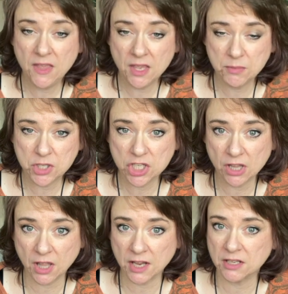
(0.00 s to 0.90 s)
image and
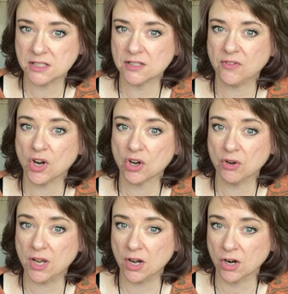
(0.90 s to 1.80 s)
likeness of our
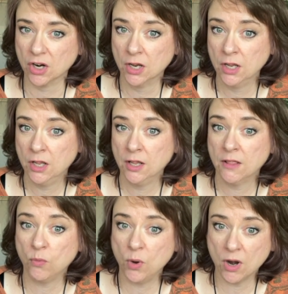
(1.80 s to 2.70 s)
Creator.
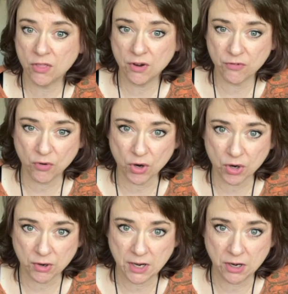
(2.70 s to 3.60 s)
We are therefore
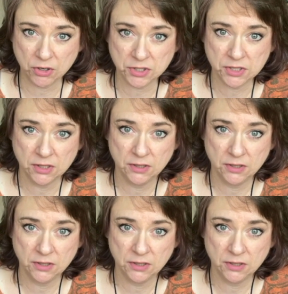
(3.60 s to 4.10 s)
creators.